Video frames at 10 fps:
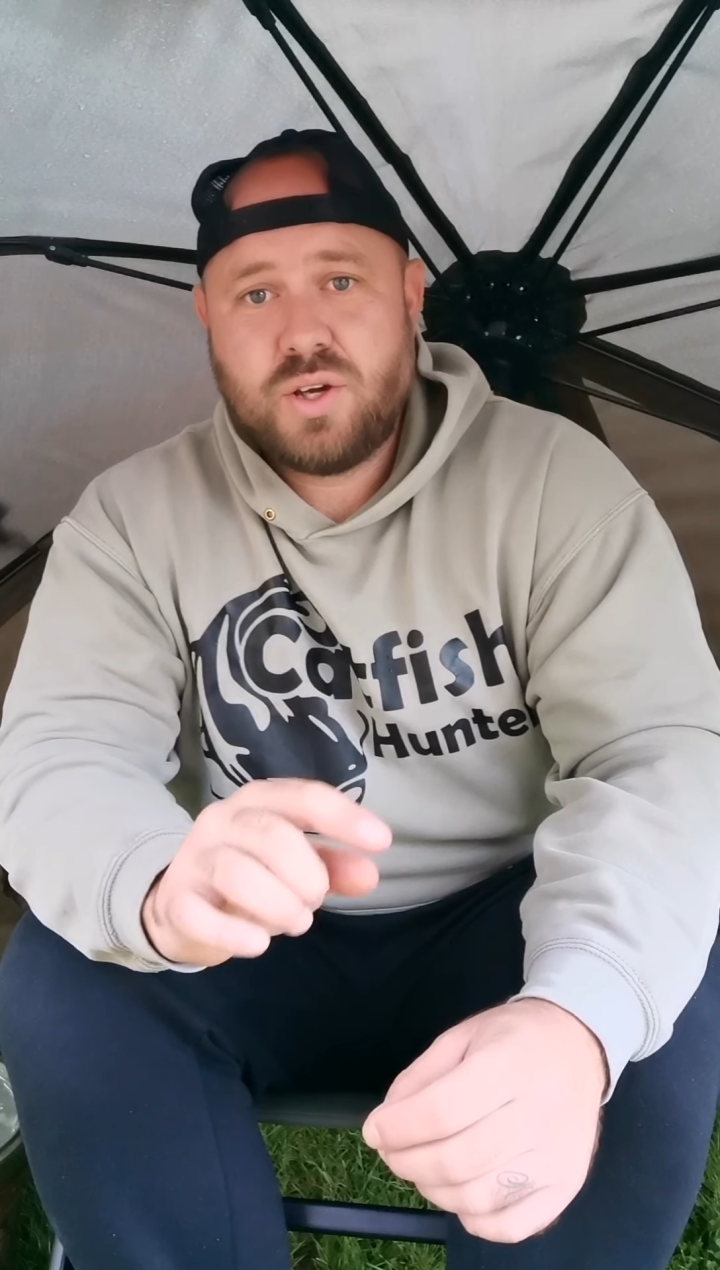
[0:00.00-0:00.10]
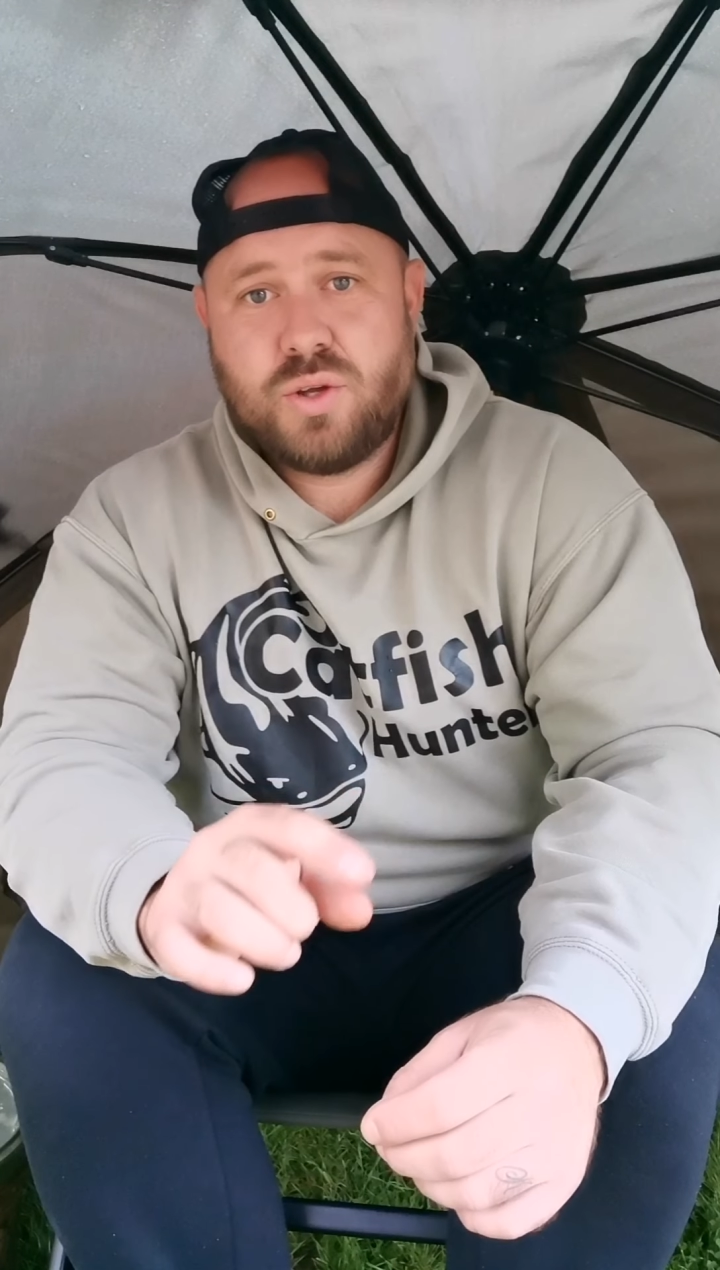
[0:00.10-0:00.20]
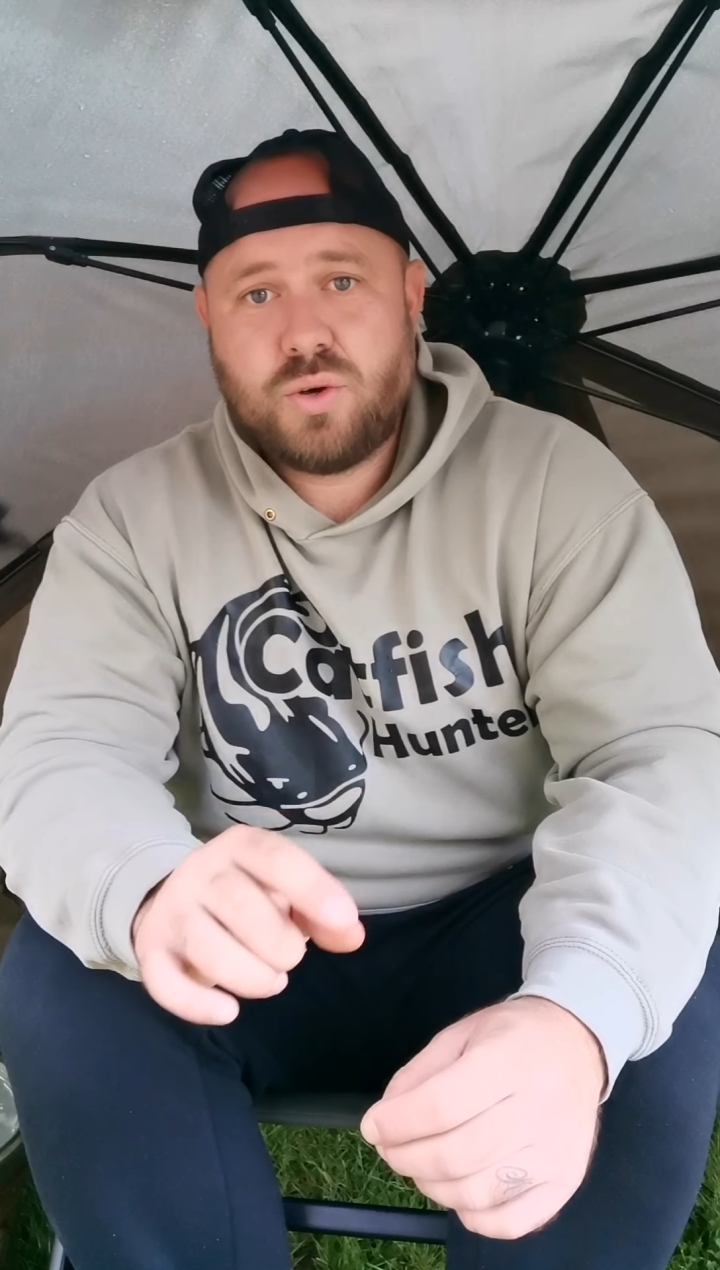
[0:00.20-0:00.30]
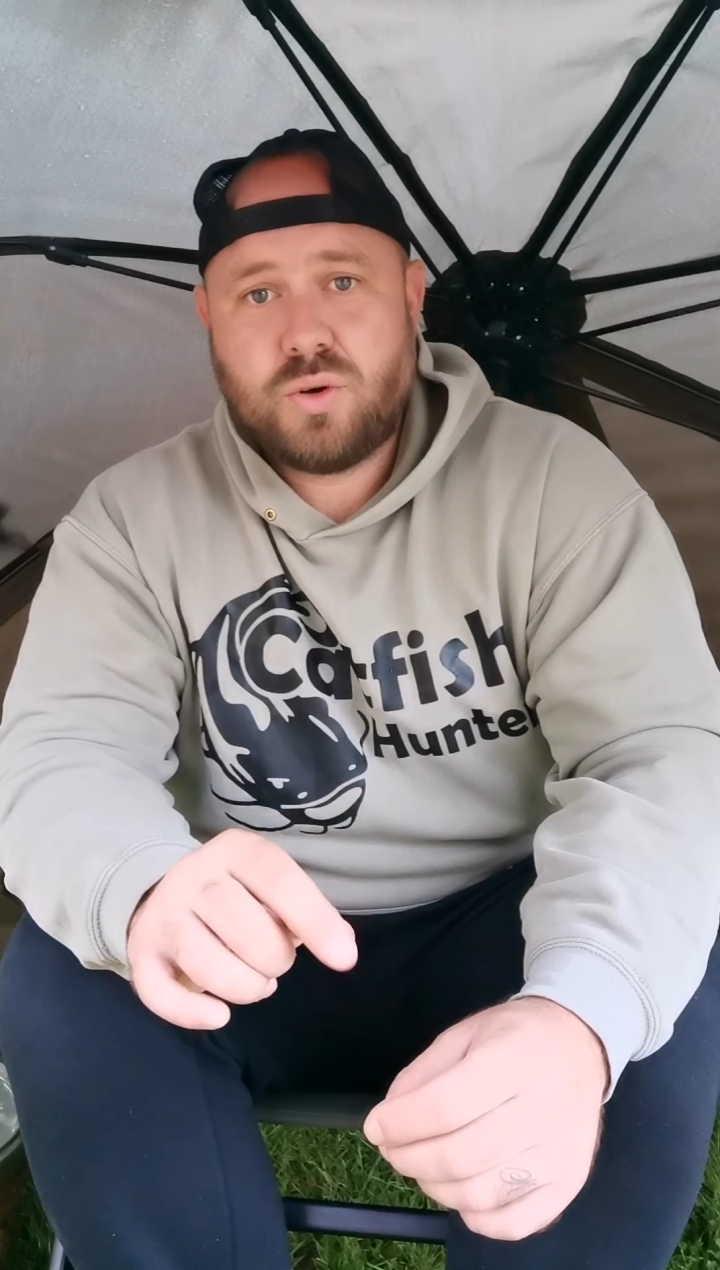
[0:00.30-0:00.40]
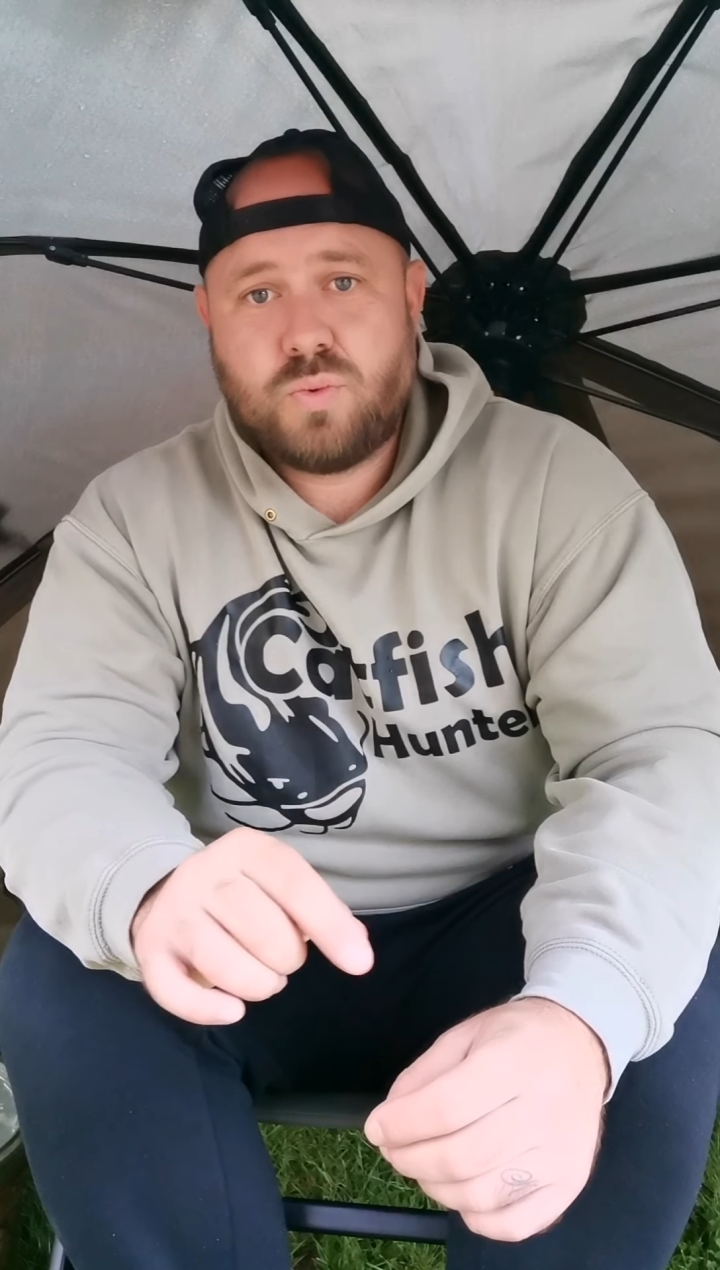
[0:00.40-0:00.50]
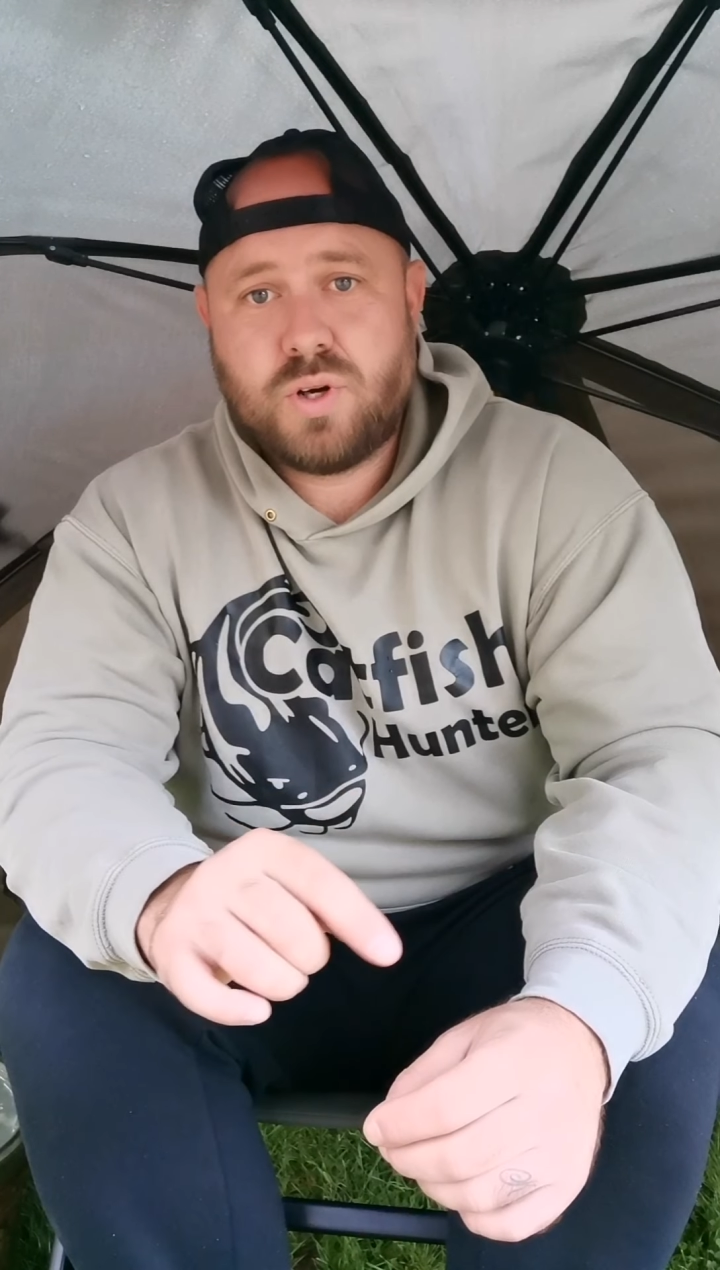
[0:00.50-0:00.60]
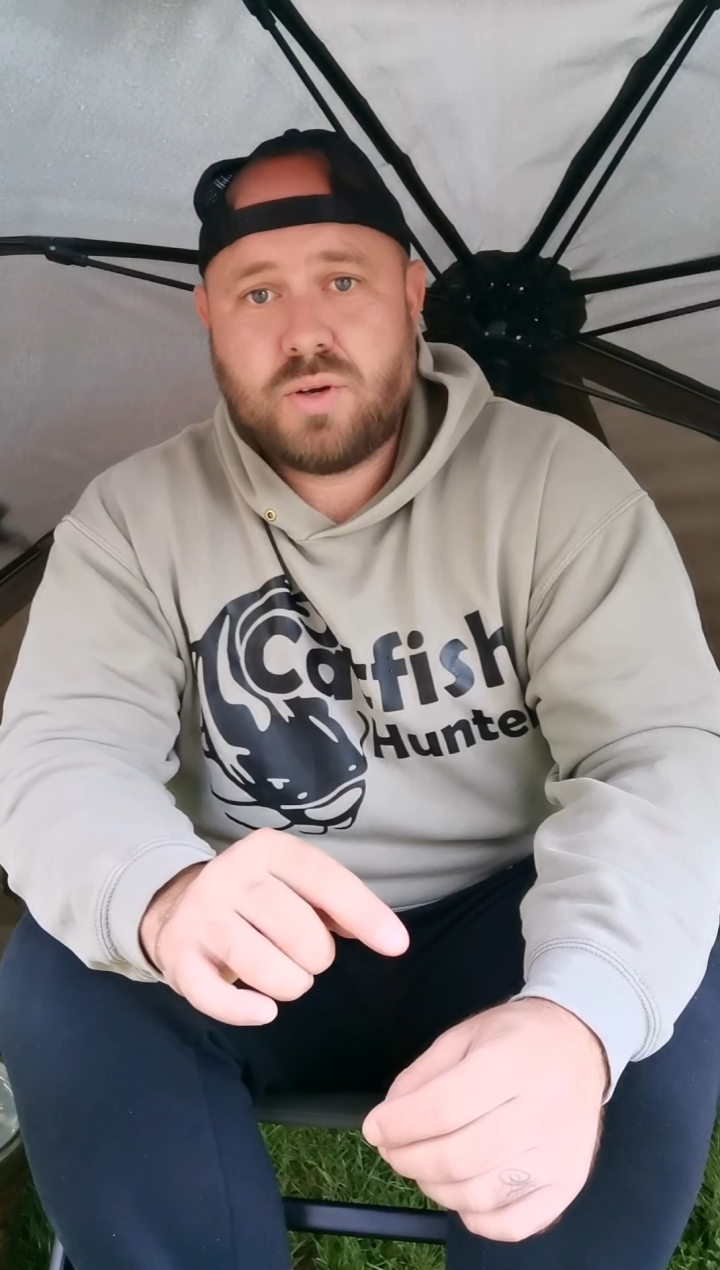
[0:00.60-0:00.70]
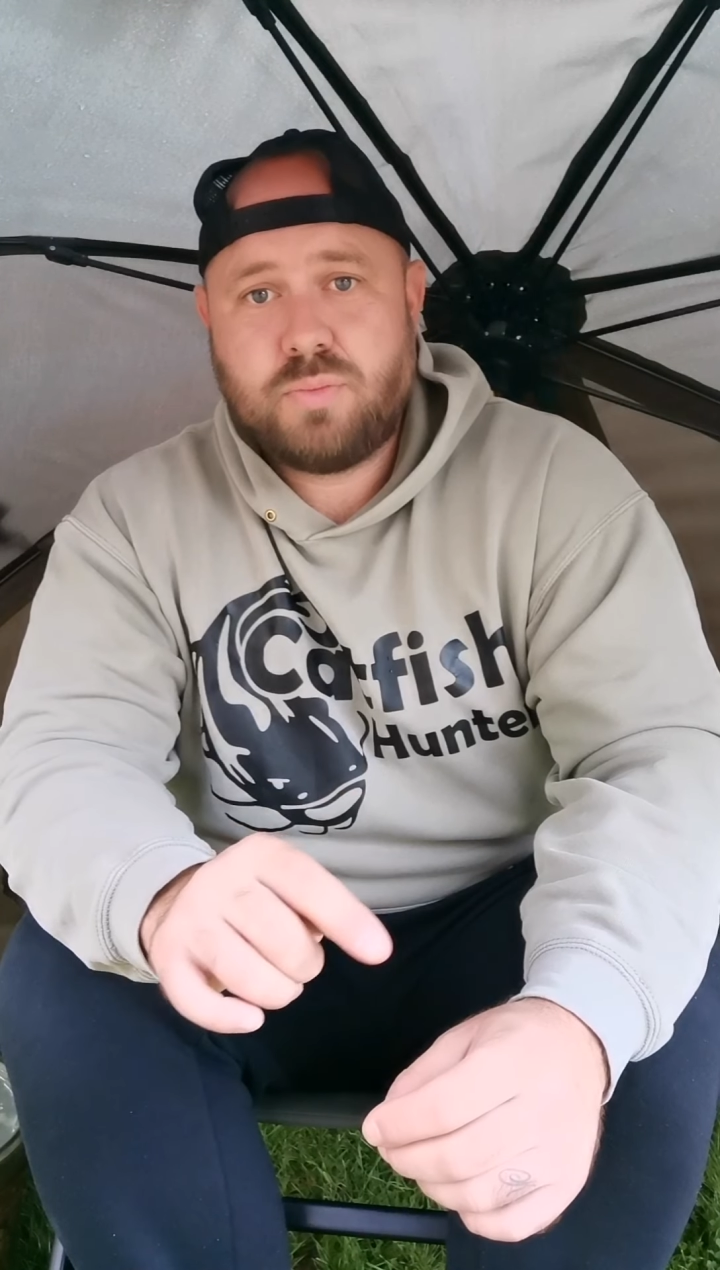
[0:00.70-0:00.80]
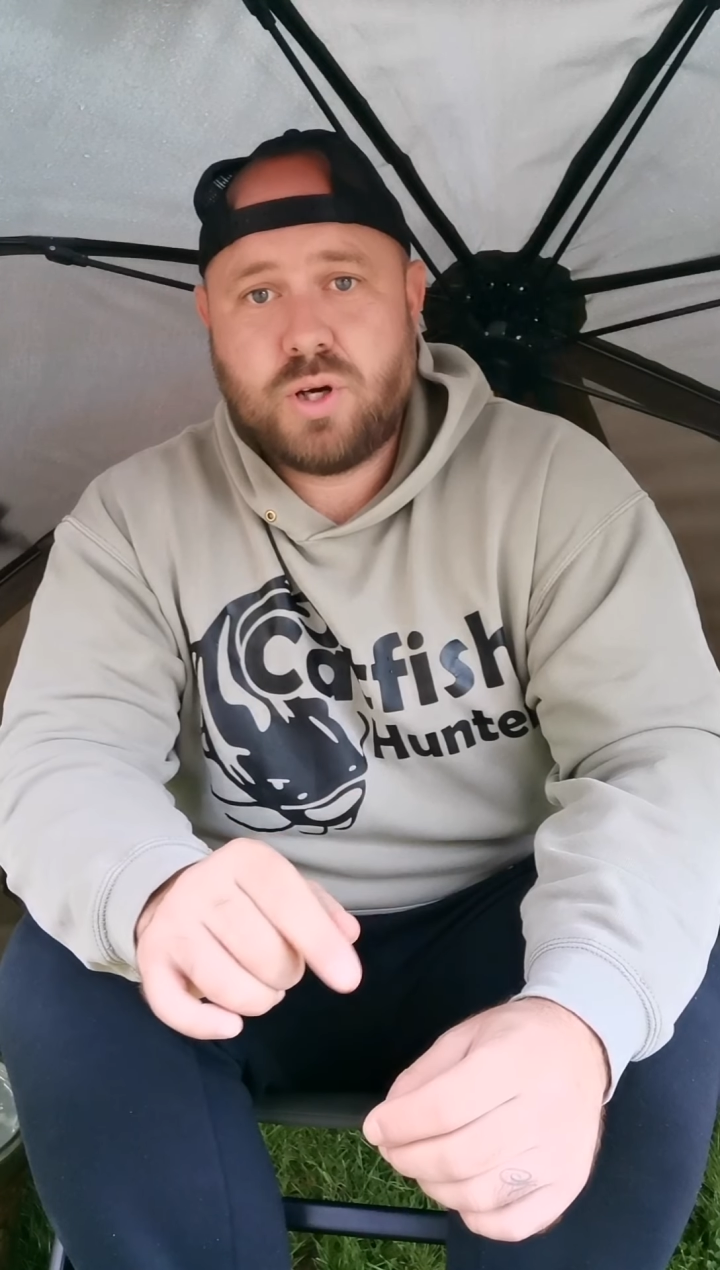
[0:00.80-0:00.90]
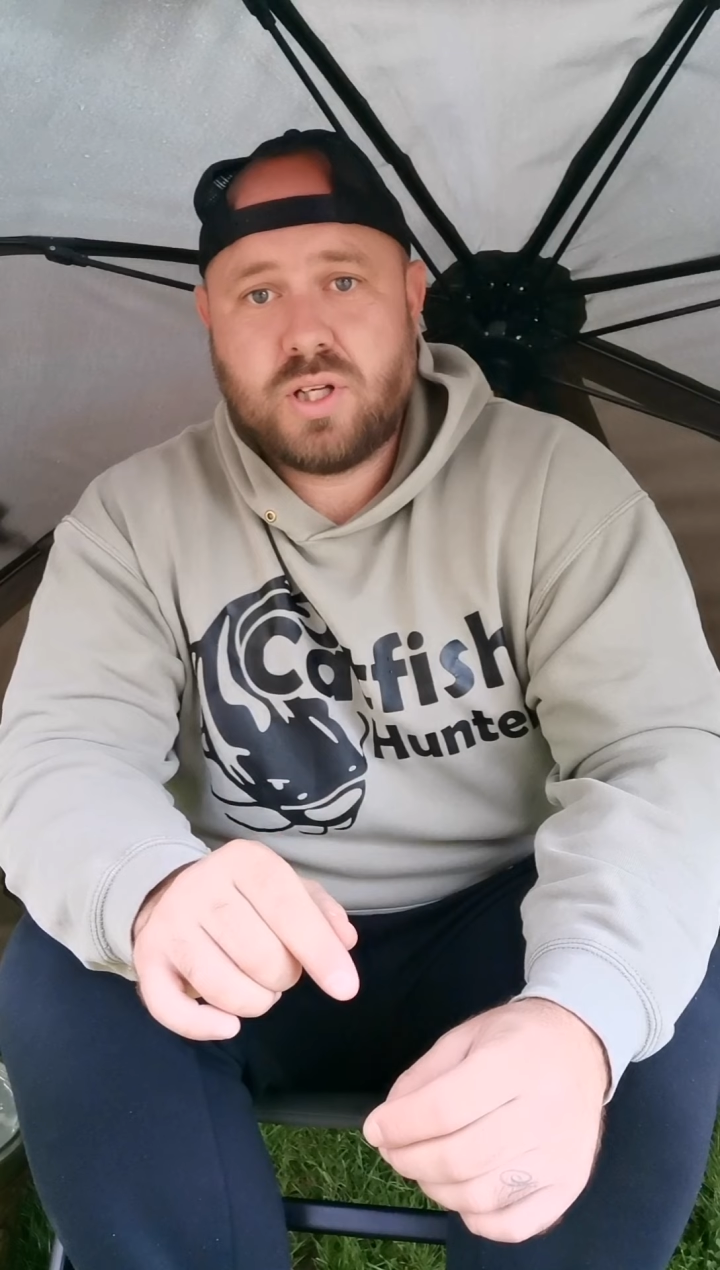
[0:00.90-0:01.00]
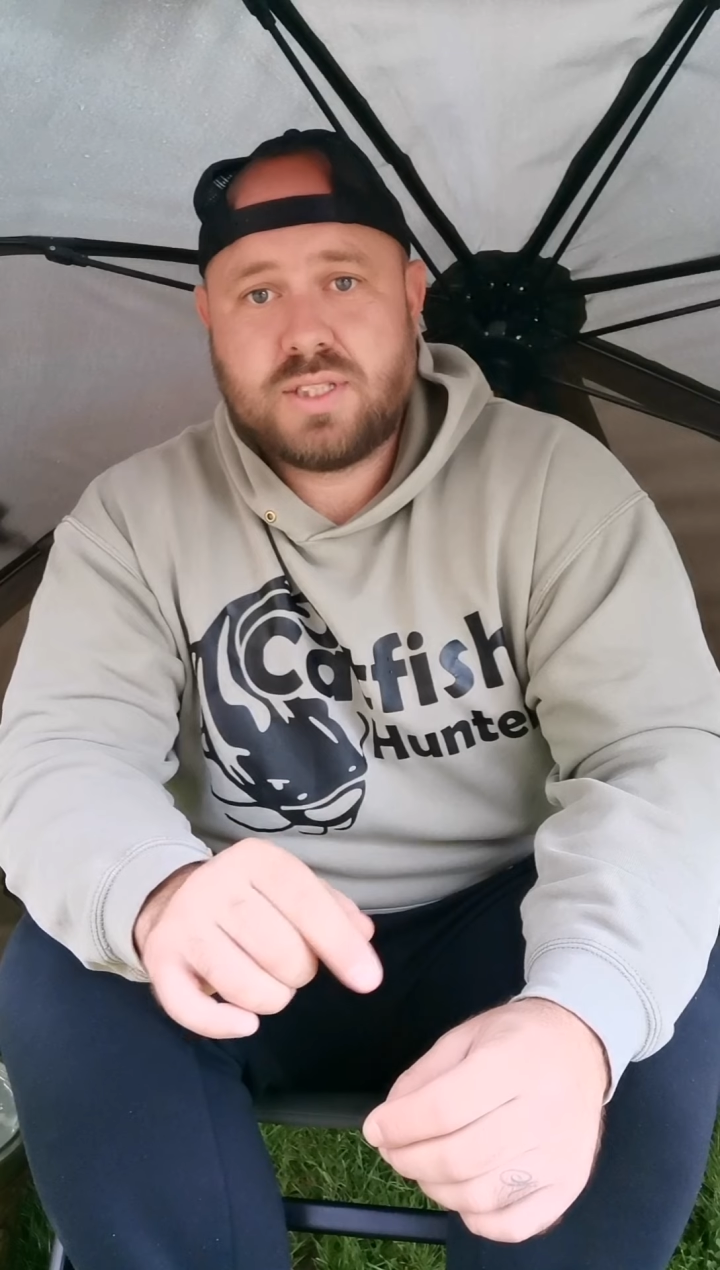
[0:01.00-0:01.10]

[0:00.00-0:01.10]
you want to put a